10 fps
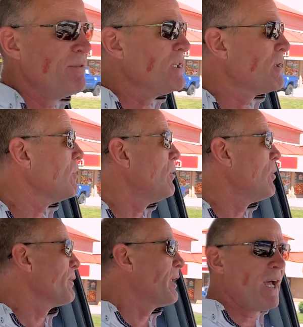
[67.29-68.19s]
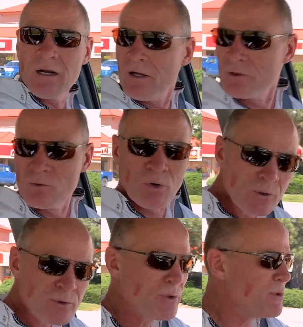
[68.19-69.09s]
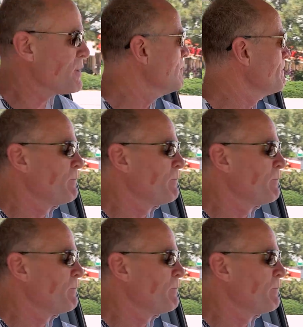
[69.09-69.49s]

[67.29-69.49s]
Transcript: vehicle or that other road user